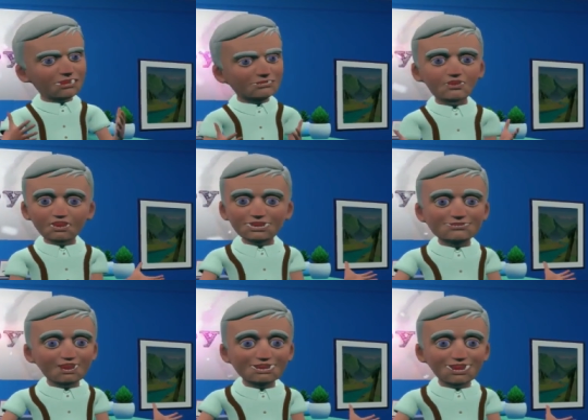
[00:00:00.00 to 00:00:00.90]
I mean, what's a
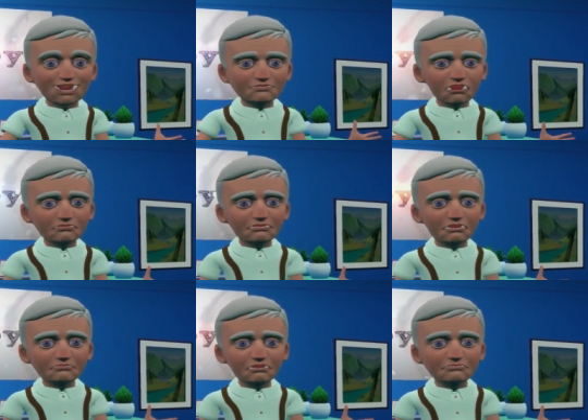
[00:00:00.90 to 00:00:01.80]
guy got to do?
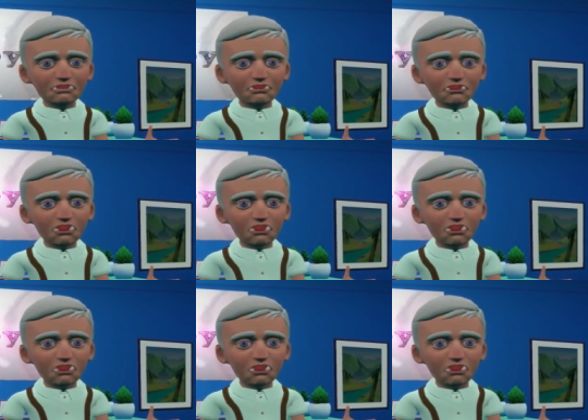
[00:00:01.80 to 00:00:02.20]
Come on.